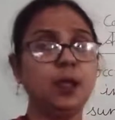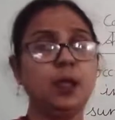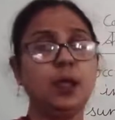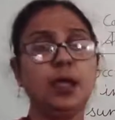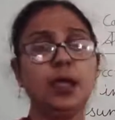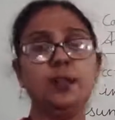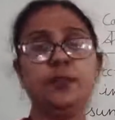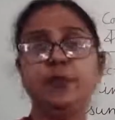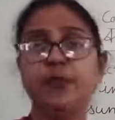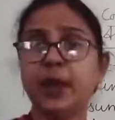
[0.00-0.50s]

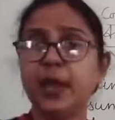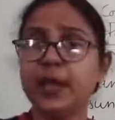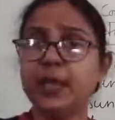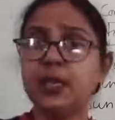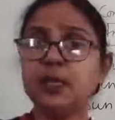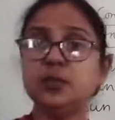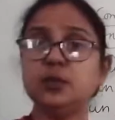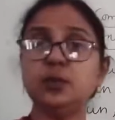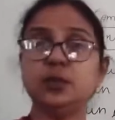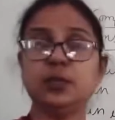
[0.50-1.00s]

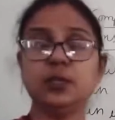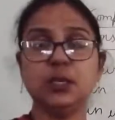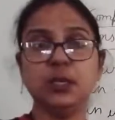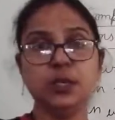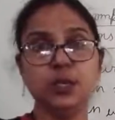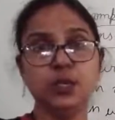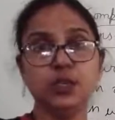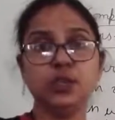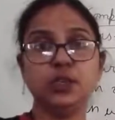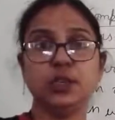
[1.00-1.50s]
advice or
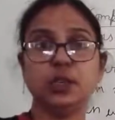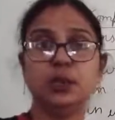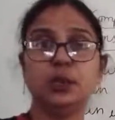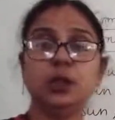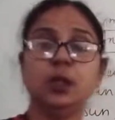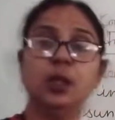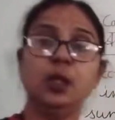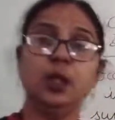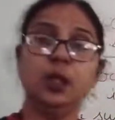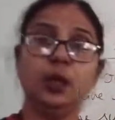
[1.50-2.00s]

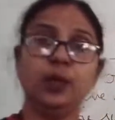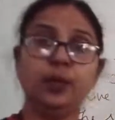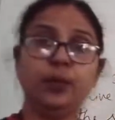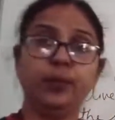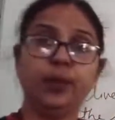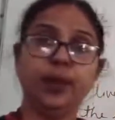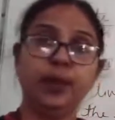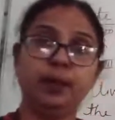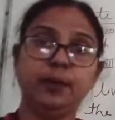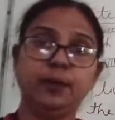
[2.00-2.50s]
suggestion
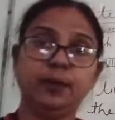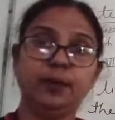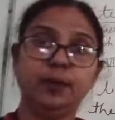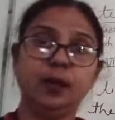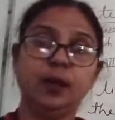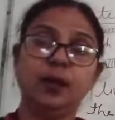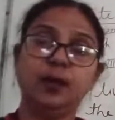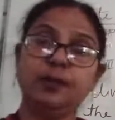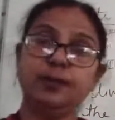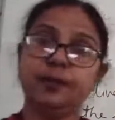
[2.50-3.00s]
were
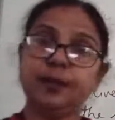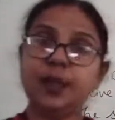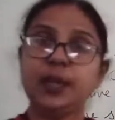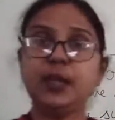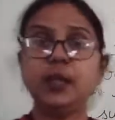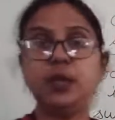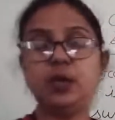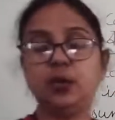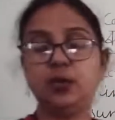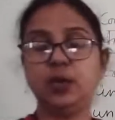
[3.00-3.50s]

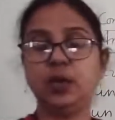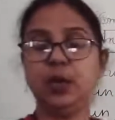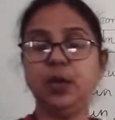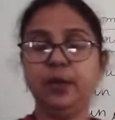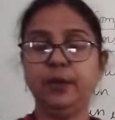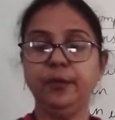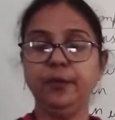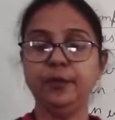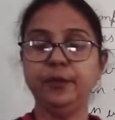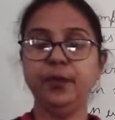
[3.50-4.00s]
ready to
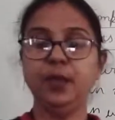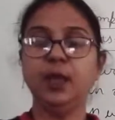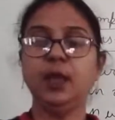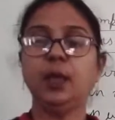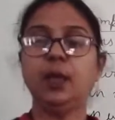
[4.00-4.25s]
give.